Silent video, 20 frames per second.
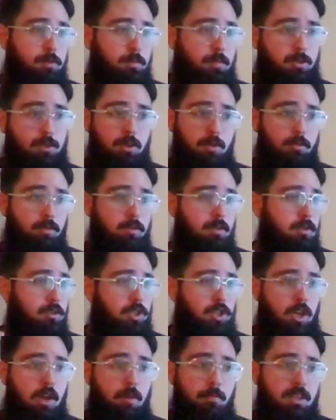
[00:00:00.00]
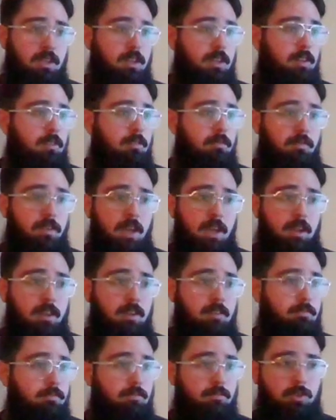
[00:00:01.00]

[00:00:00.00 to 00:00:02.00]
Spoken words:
Persona, Shaman King, Fate,